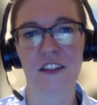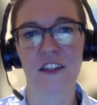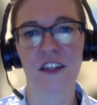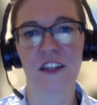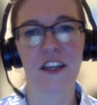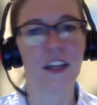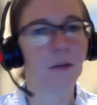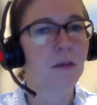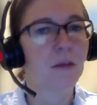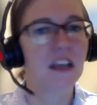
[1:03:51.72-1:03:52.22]

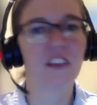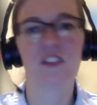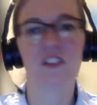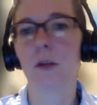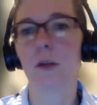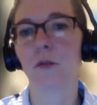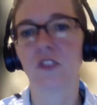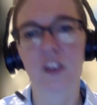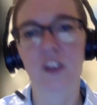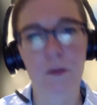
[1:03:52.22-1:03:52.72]
it may
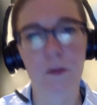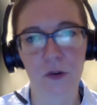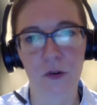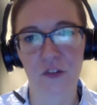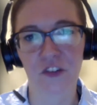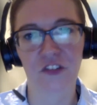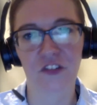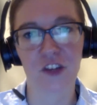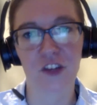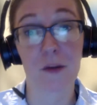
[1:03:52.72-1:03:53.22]
seem simple
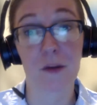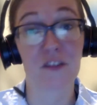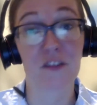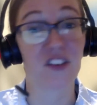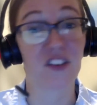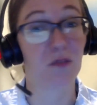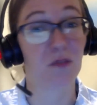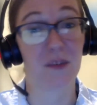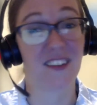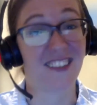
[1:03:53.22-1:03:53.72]
to some of
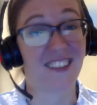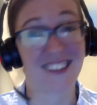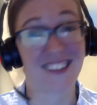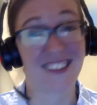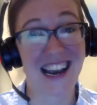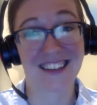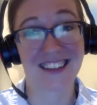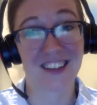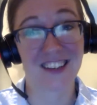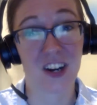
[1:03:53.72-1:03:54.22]
us, but it's
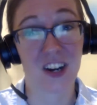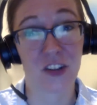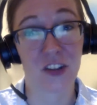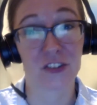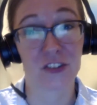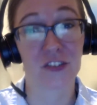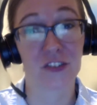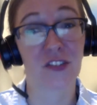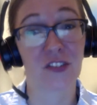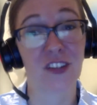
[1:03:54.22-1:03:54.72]
not to
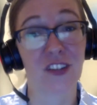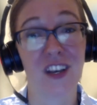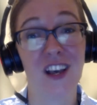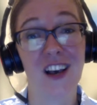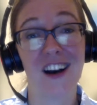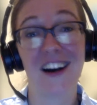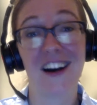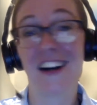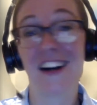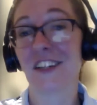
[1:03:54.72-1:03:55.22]
others.
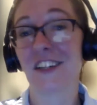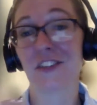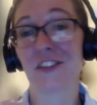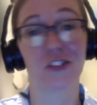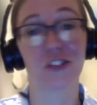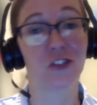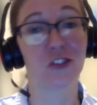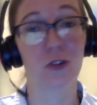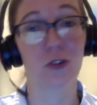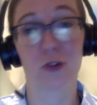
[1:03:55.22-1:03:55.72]
Uh, here's
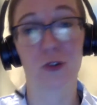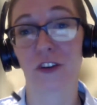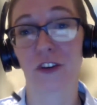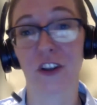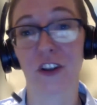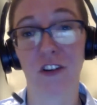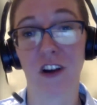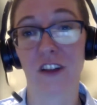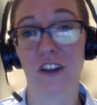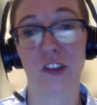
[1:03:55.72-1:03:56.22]
a
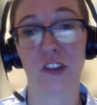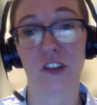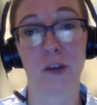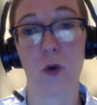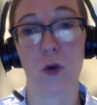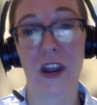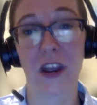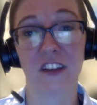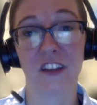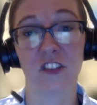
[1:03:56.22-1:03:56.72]
tutorial on some
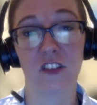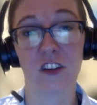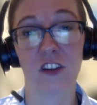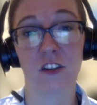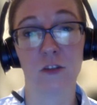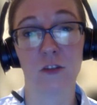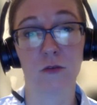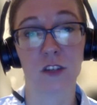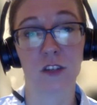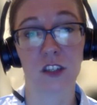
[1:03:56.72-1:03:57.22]
ways
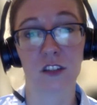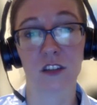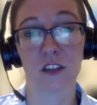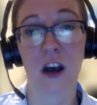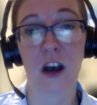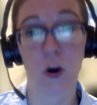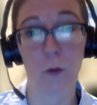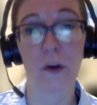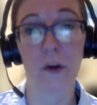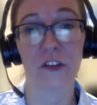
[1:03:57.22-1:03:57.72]
that you can
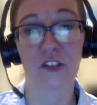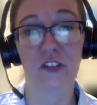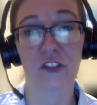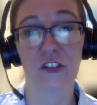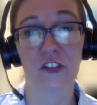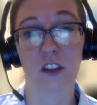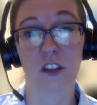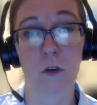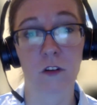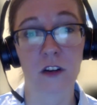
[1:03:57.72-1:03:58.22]
help us
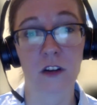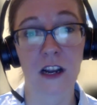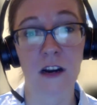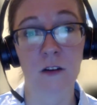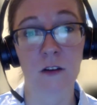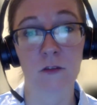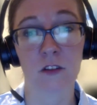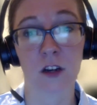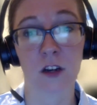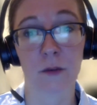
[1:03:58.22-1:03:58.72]
get the word
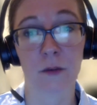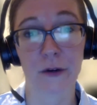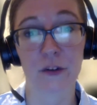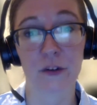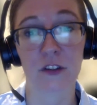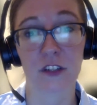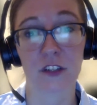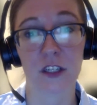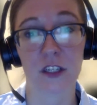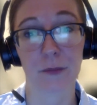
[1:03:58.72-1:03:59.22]
out about
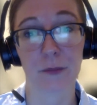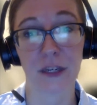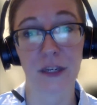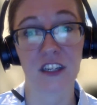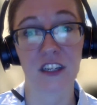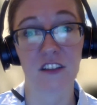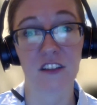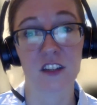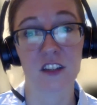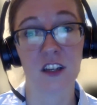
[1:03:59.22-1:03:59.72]
our
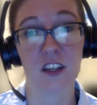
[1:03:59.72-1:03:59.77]
campaign.